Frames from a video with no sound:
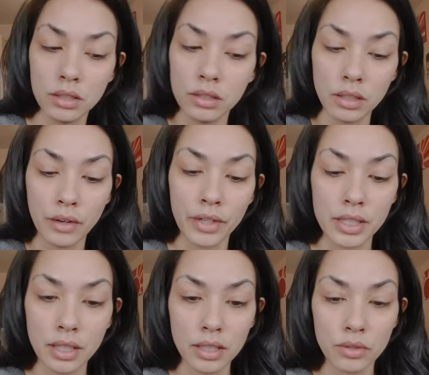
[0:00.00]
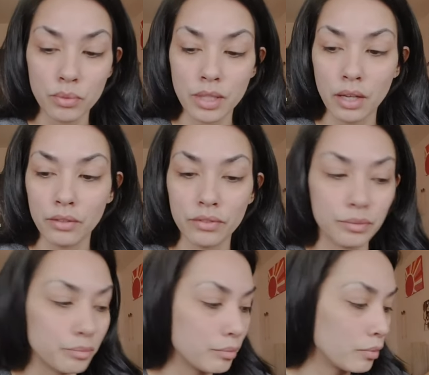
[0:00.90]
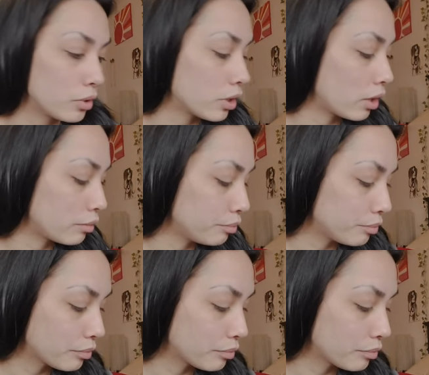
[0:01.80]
I already said this was e.l.f. So,